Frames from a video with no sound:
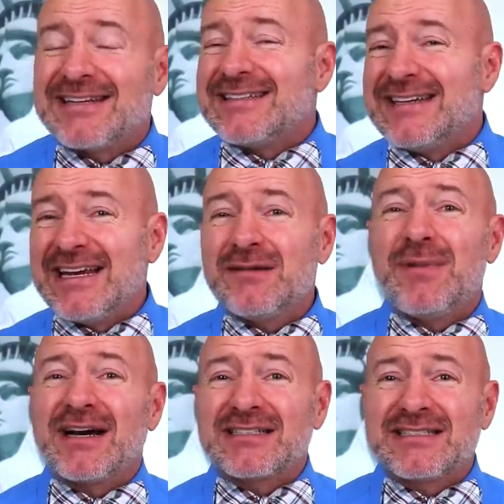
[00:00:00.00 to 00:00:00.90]
And in data
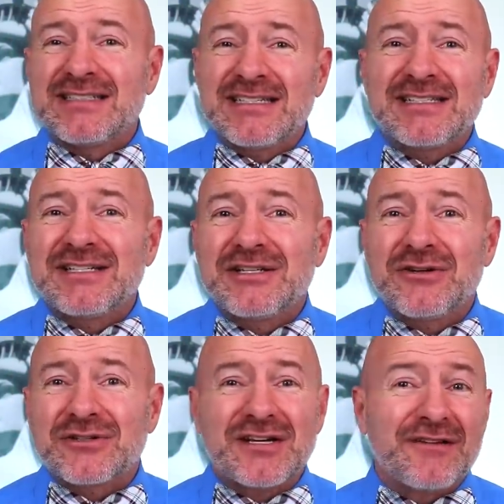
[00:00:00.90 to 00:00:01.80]
back 60
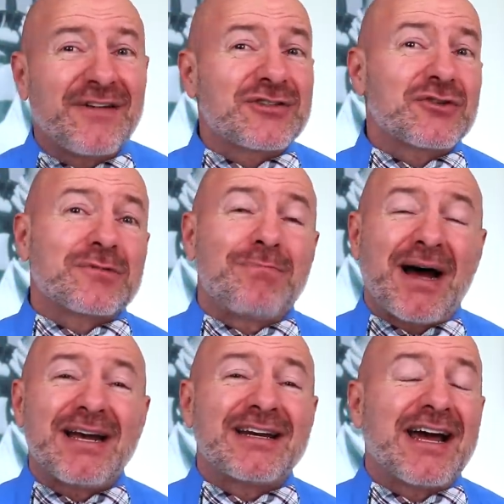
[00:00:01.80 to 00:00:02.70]
years, investors
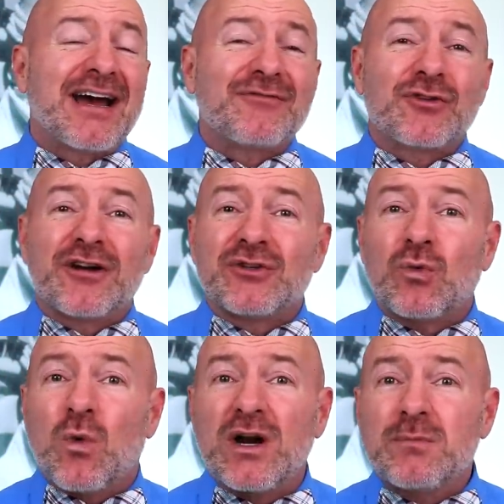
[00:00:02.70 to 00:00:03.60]
buying after a
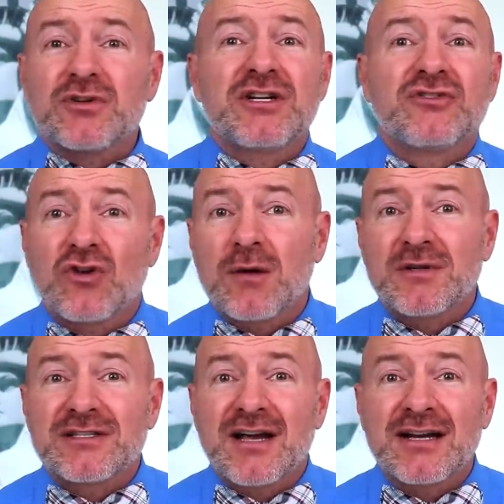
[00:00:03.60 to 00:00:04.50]
20% drop
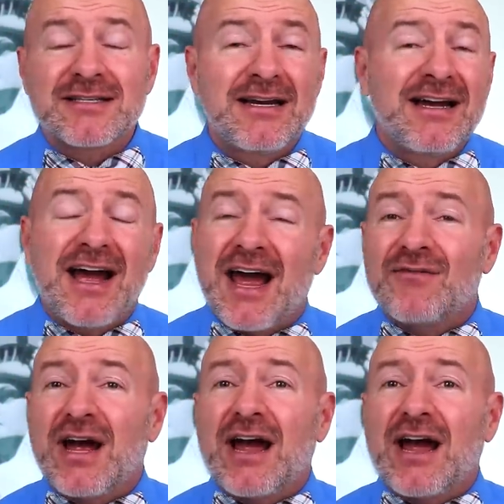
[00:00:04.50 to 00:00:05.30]
in stocks have